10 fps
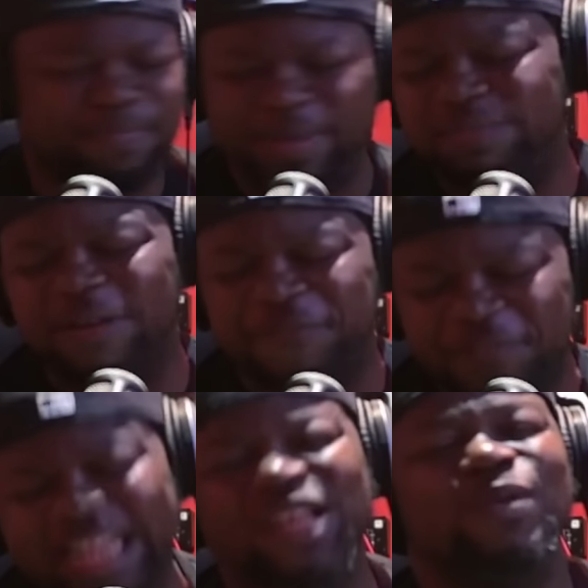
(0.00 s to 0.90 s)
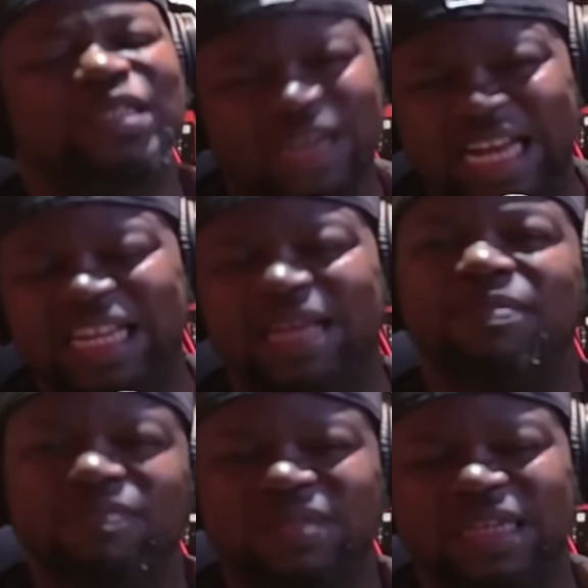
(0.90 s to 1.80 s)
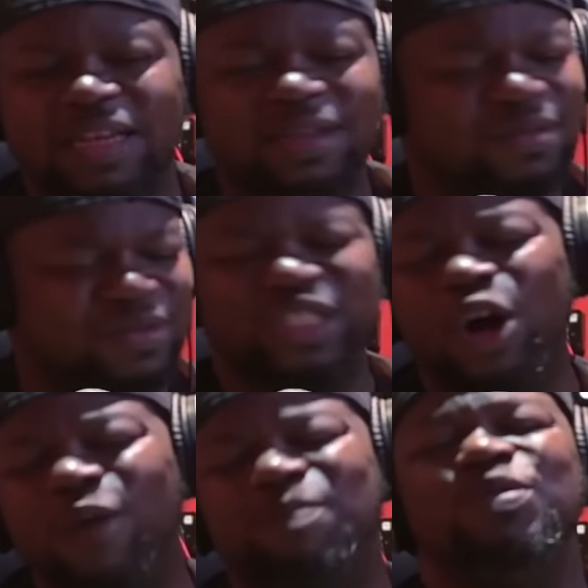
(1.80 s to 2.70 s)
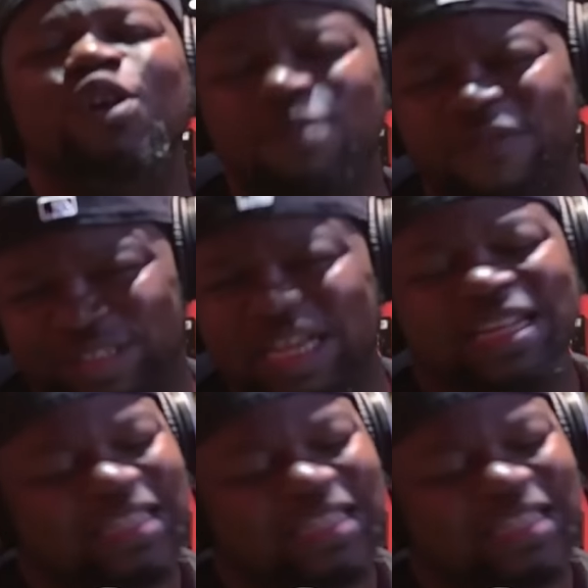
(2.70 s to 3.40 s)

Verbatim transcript: Benjamin Franklin was a goddamn. I'm saying this all all the motherfuckers.